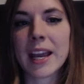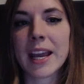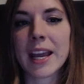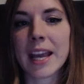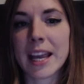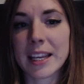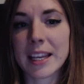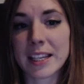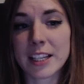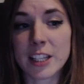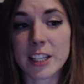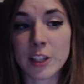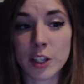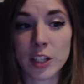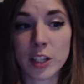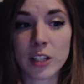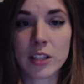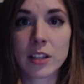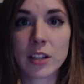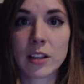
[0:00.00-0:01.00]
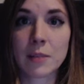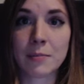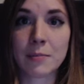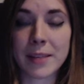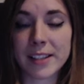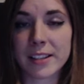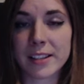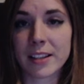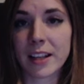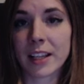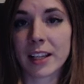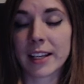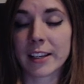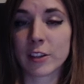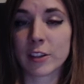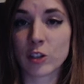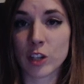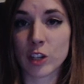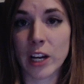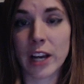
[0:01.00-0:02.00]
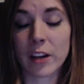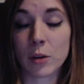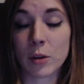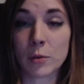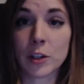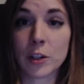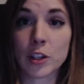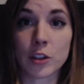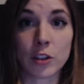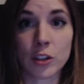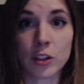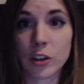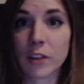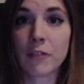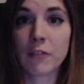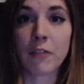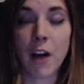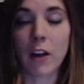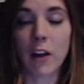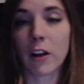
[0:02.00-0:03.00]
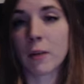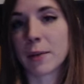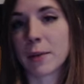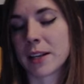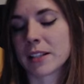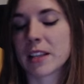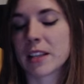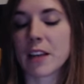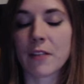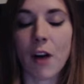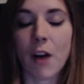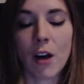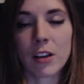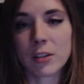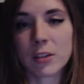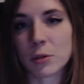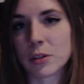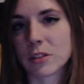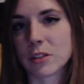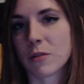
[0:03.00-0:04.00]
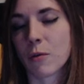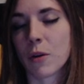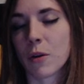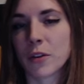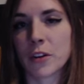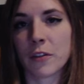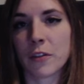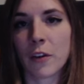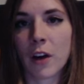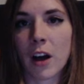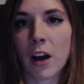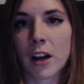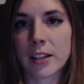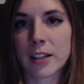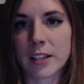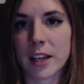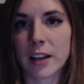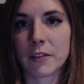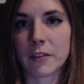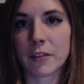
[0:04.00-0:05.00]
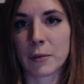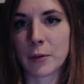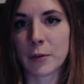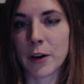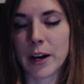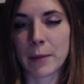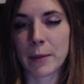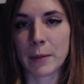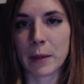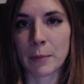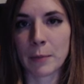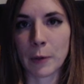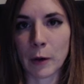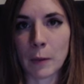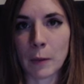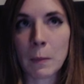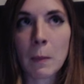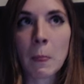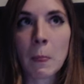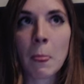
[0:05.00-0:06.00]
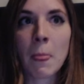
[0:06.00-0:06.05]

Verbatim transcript: In addition to the Misclicks channel, which you should follow because they have all sorts of wonderful content from great people.